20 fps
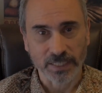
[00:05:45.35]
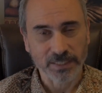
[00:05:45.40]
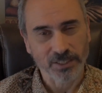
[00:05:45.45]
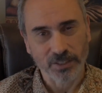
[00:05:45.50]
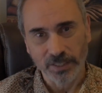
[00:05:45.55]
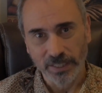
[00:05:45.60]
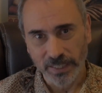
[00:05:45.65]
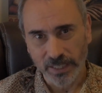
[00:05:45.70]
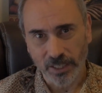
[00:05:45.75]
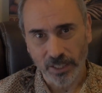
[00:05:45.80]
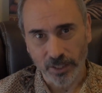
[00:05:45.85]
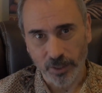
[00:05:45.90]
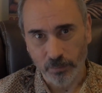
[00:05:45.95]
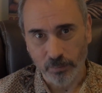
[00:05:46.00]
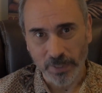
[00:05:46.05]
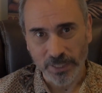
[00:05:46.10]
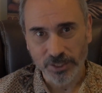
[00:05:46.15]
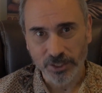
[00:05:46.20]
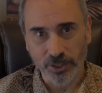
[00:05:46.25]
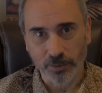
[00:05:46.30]
So he called it
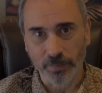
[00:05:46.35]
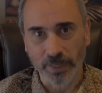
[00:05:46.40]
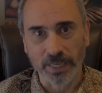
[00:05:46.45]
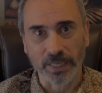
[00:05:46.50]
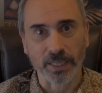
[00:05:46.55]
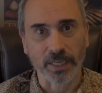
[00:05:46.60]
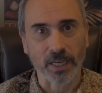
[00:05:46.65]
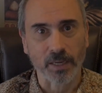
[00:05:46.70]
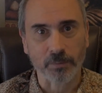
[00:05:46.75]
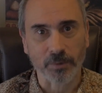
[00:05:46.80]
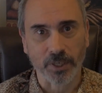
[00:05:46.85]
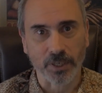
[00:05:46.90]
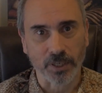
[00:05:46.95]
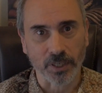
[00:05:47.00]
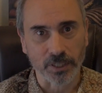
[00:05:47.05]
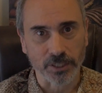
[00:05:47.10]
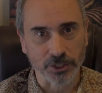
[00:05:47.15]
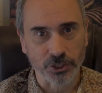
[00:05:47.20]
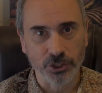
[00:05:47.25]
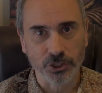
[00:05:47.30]
masturbating. I'm going to
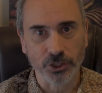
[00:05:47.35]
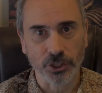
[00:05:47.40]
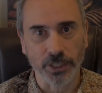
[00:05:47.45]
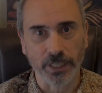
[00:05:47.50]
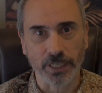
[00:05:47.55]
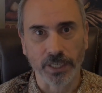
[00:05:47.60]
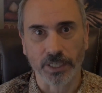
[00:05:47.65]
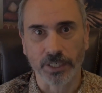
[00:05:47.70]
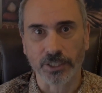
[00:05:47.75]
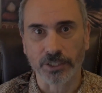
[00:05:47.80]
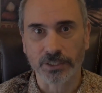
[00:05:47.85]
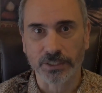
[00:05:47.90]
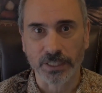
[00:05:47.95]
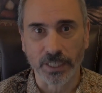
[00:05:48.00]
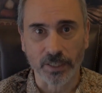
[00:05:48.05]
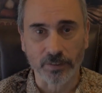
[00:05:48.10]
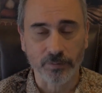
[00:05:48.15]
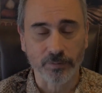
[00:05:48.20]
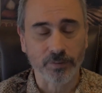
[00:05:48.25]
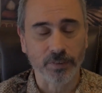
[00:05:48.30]
call it shoulding on
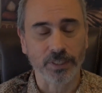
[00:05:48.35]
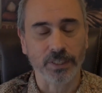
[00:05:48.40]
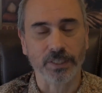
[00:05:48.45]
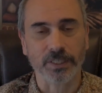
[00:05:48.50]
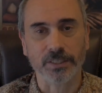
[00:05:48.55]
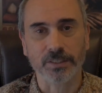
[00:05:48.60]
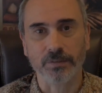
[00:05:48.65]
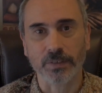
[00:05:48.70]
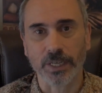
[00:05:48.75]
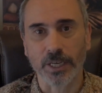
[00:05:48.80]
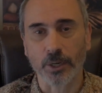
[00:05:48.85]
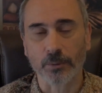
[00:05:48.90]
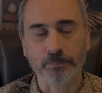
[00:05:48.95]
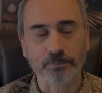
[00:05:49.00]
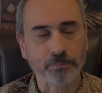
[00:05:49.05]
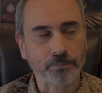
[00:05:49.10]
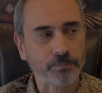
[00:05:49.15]
yourself in this video.